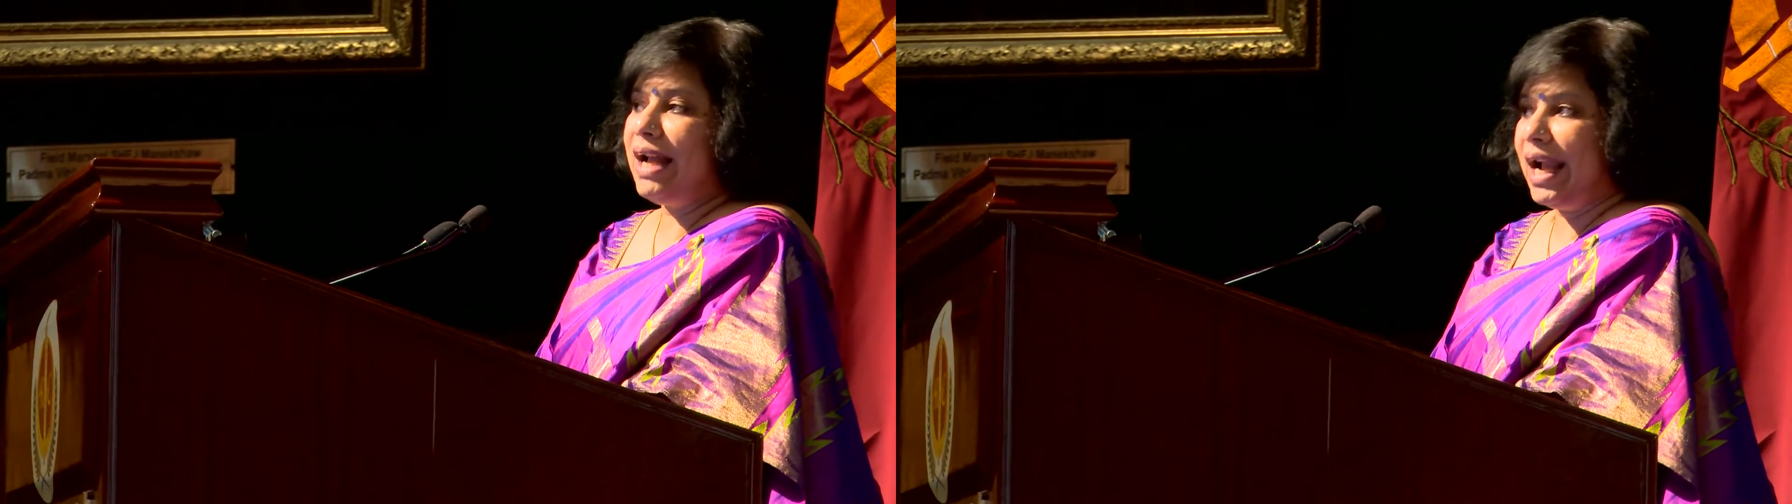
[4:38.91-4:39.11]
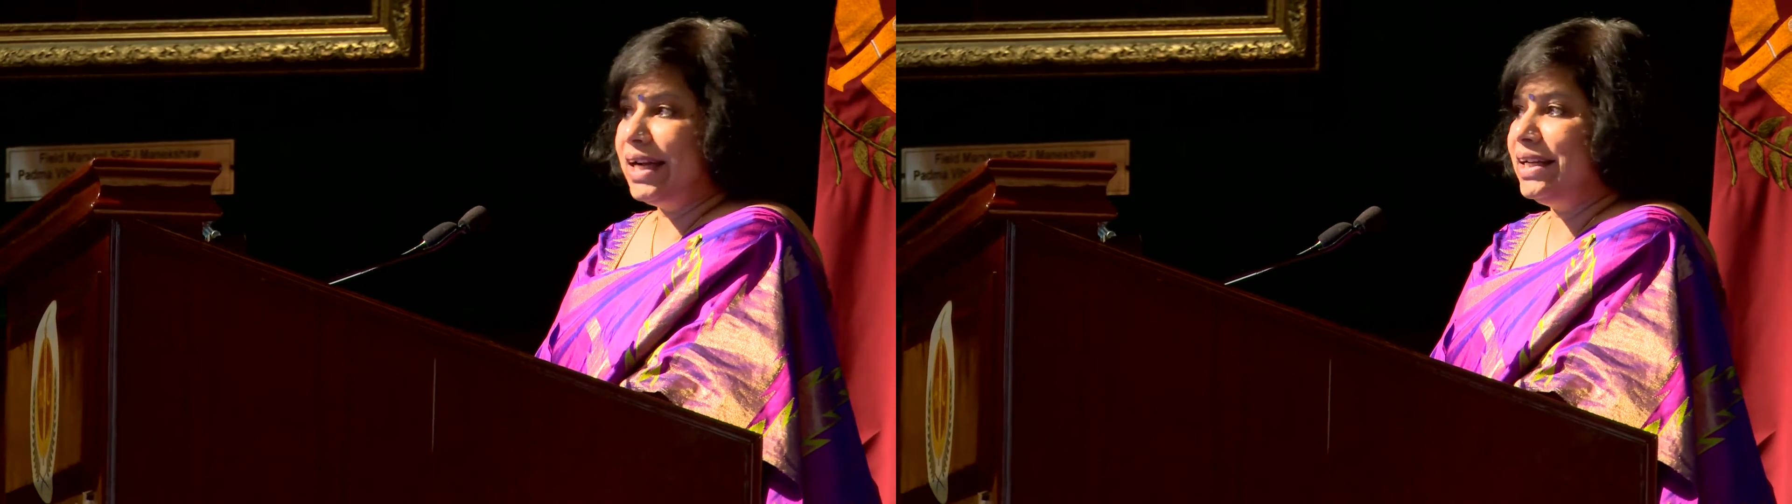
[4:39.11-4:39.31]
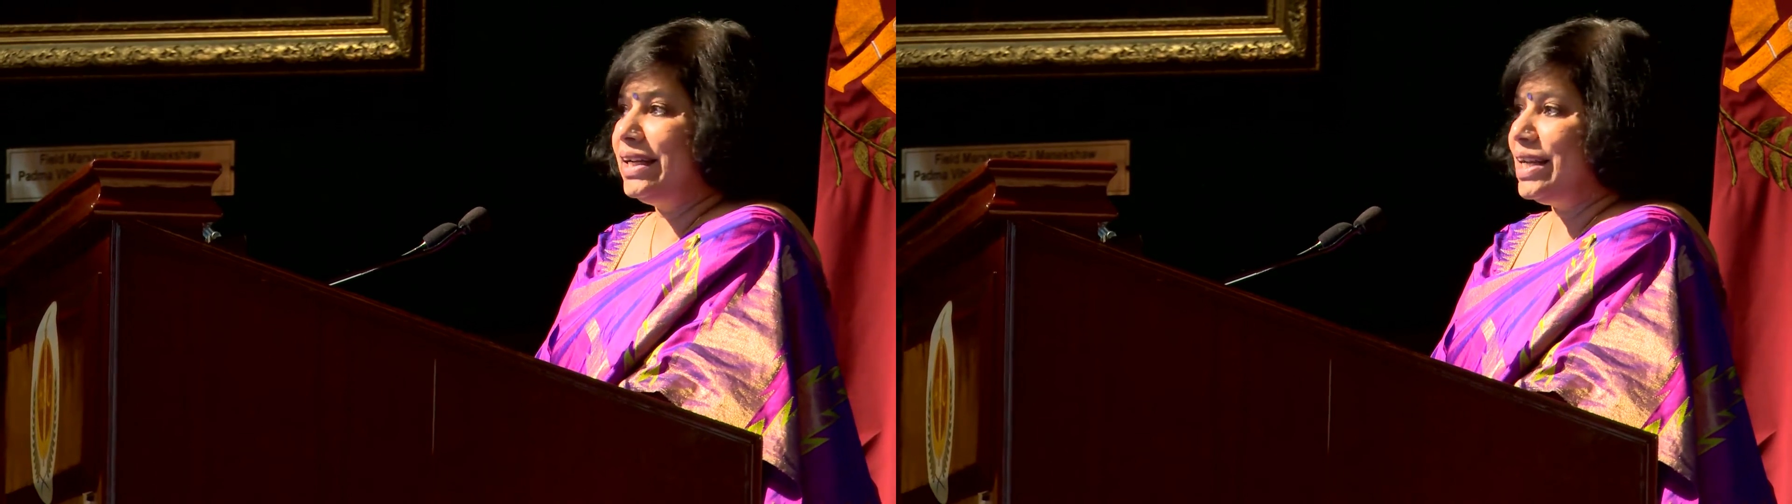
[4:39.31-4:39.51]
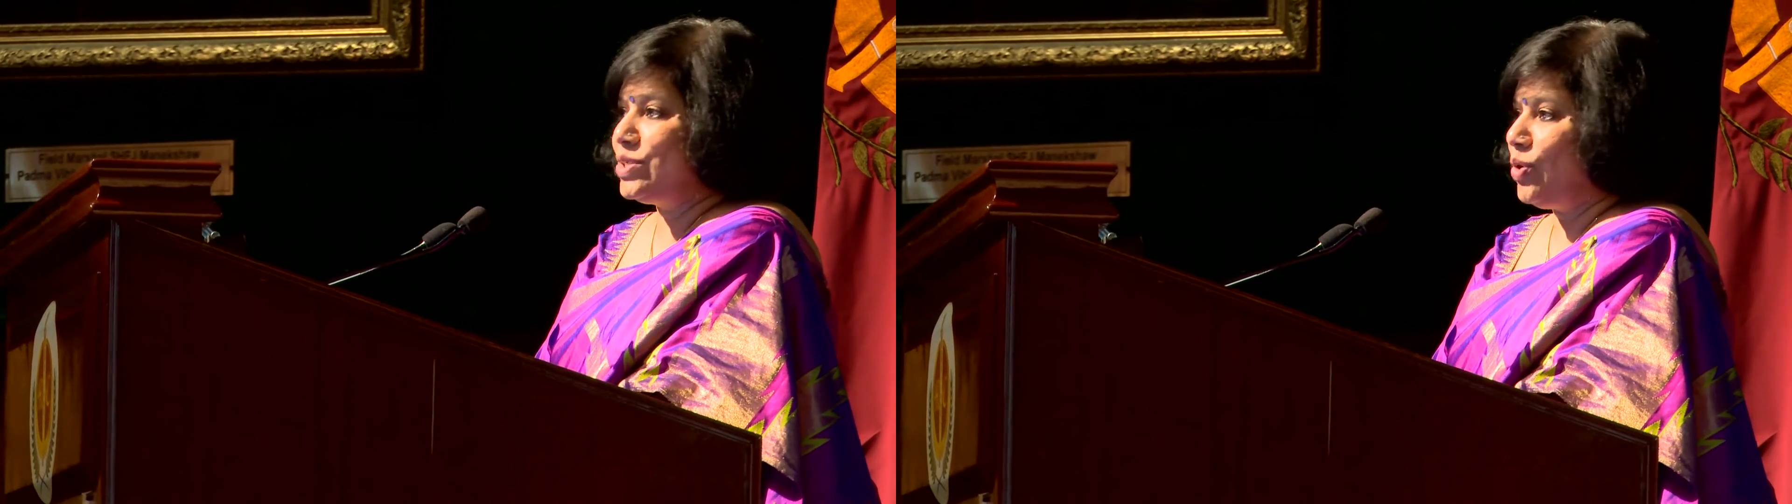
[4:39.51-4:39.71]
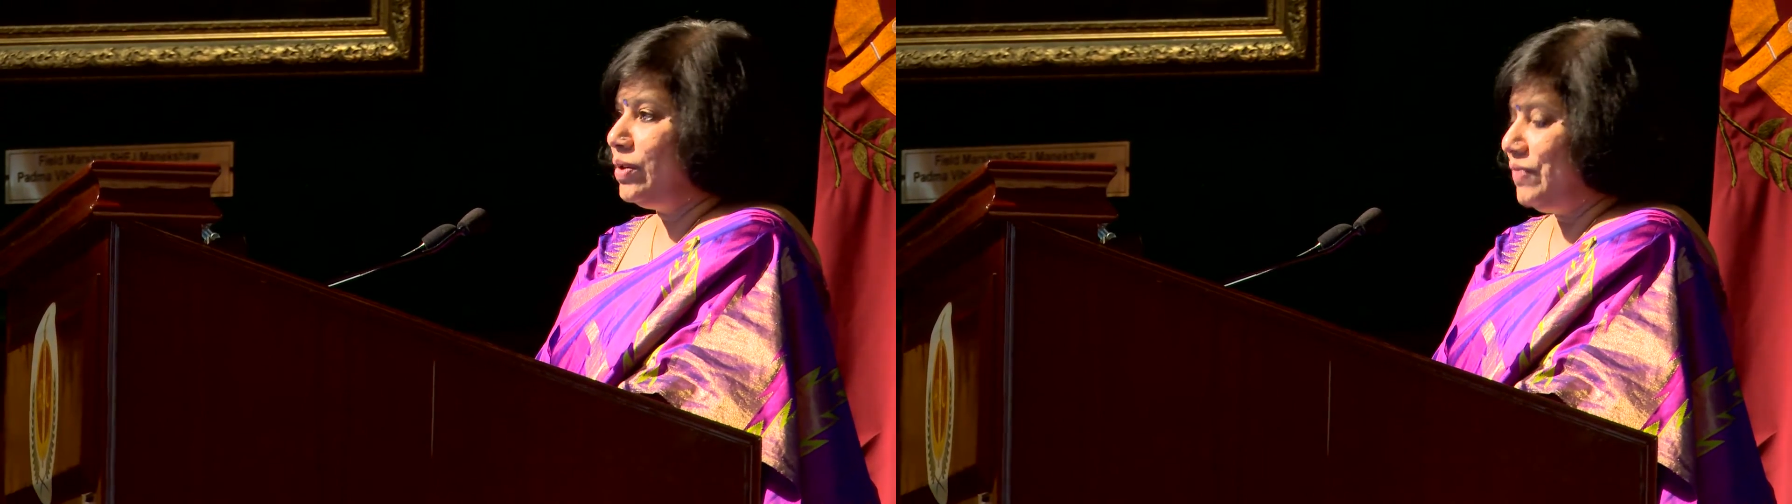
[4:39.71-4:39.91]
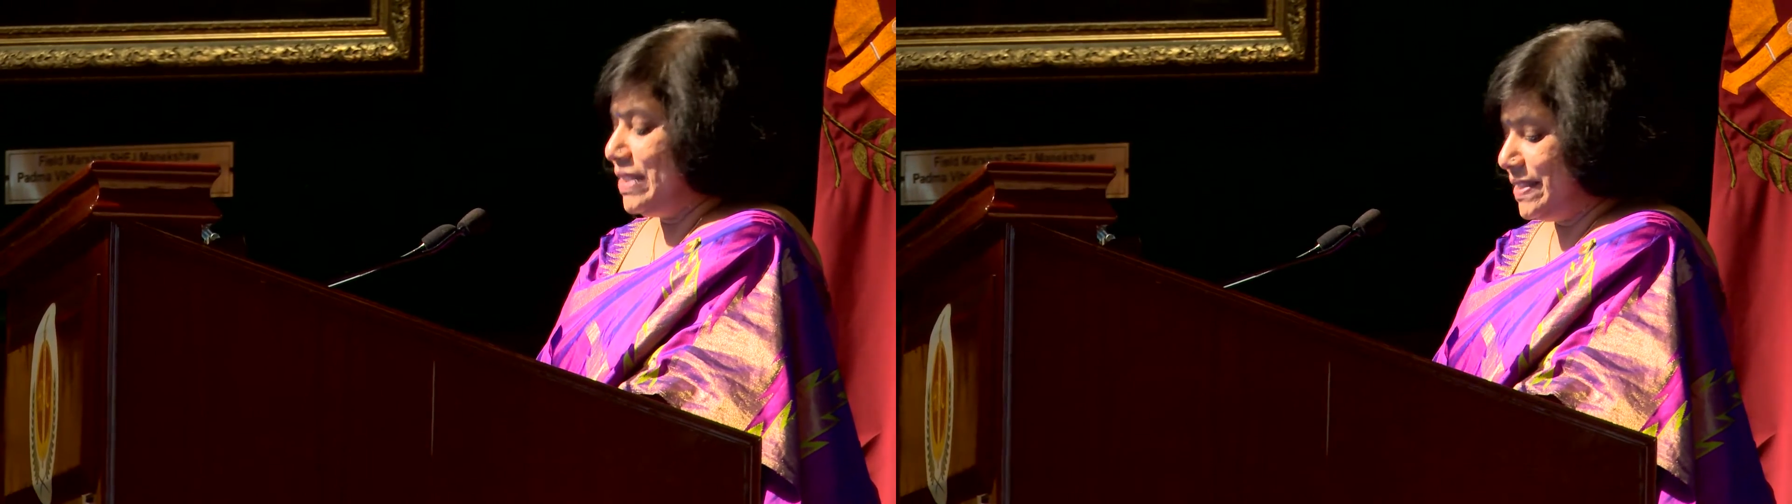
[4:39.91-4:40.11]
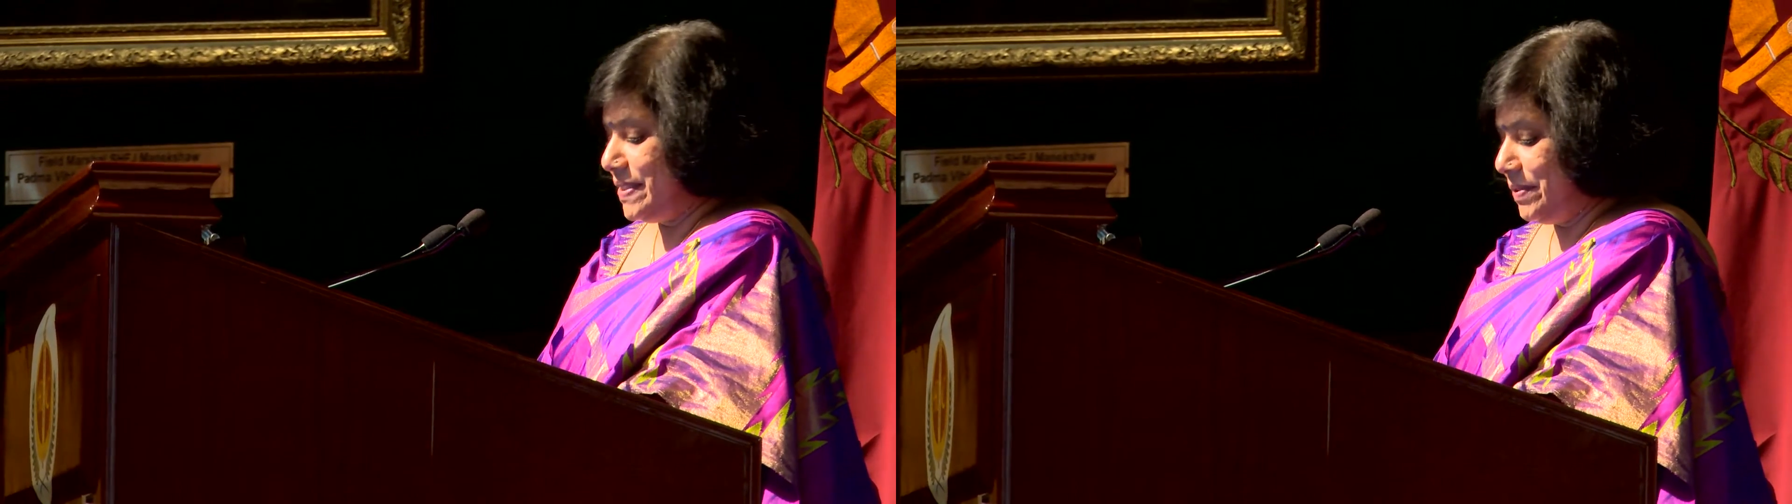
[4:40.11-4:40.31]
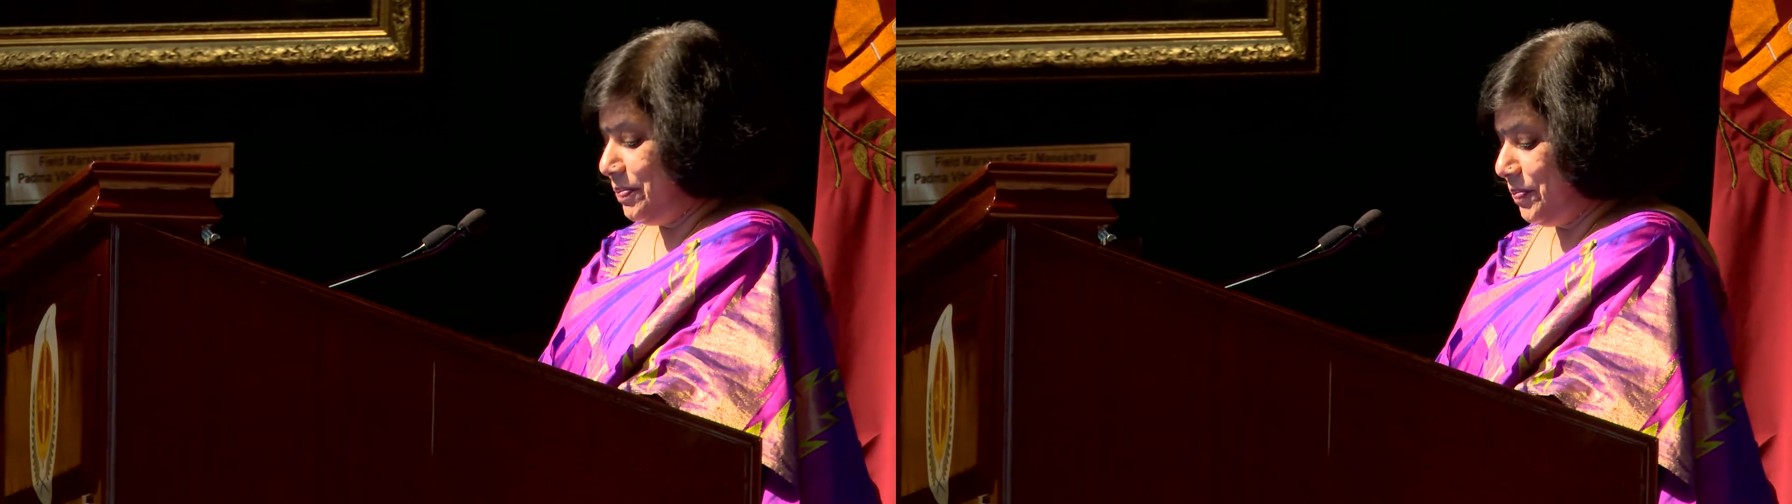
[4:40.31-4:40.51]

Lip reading: anchoring as always.